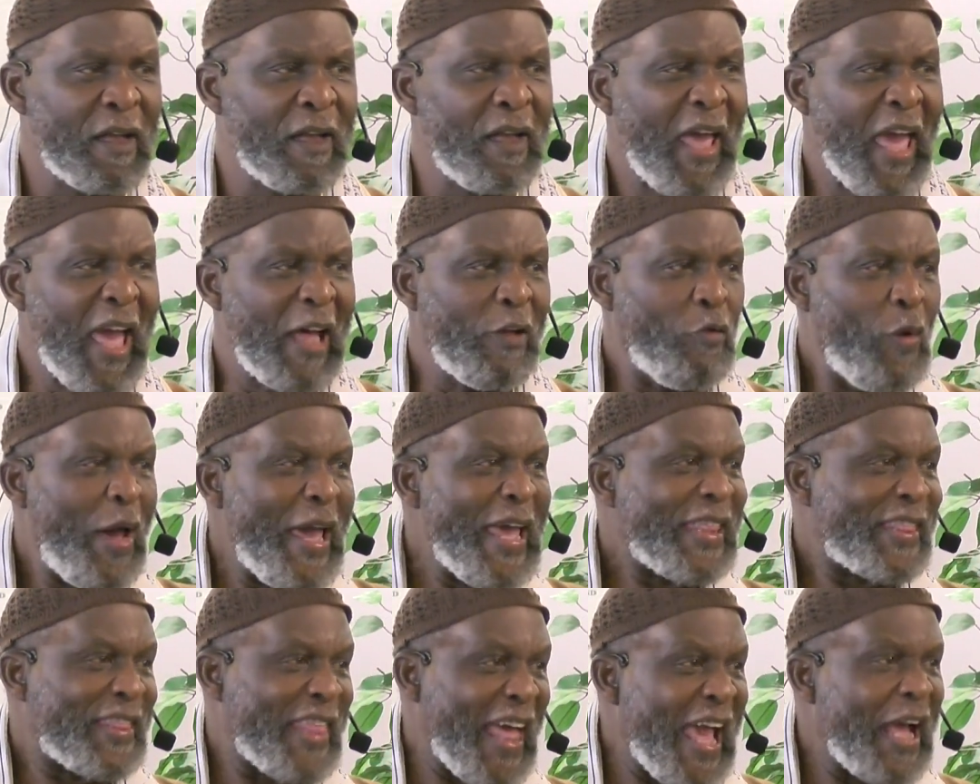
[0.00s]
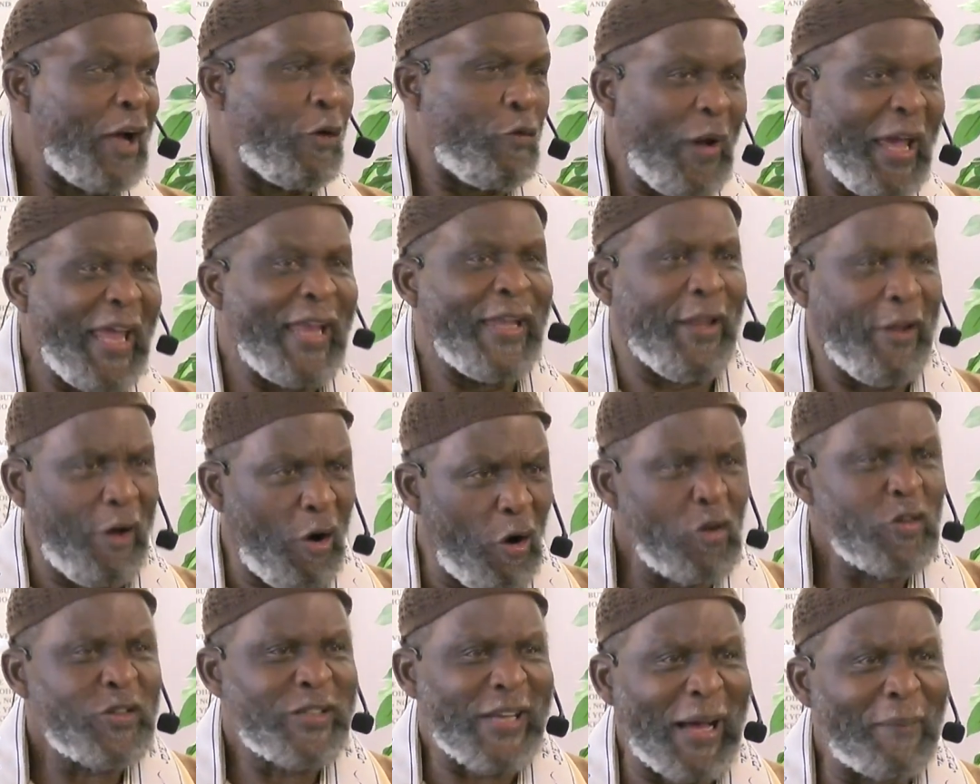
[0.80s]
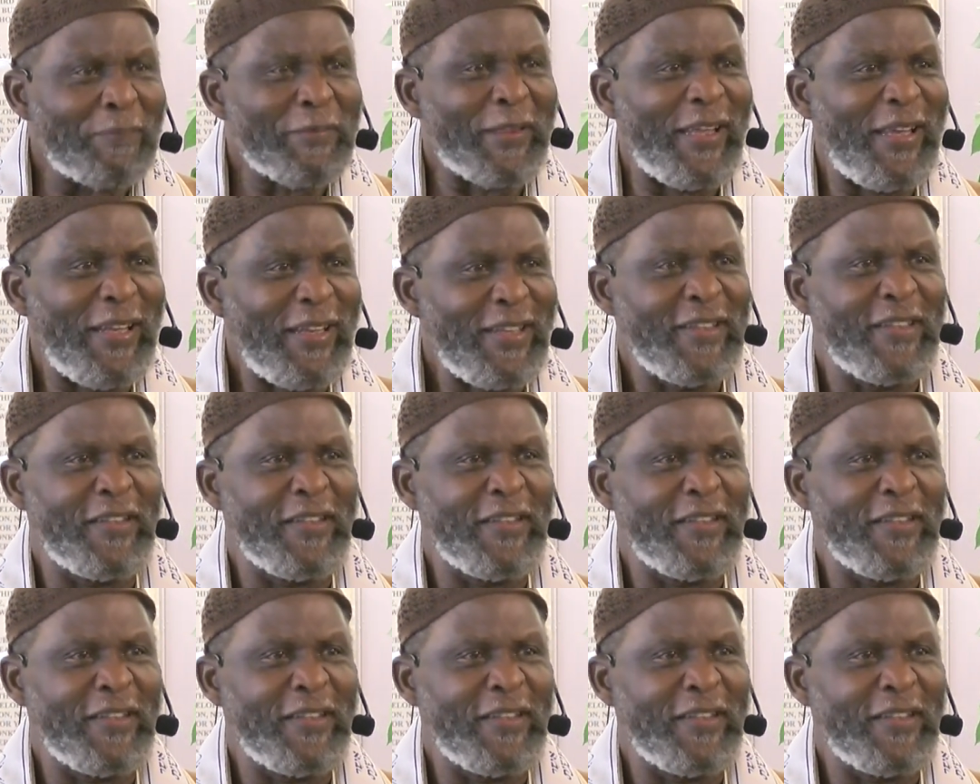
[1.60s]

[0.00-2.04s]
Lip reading: And we think we know something?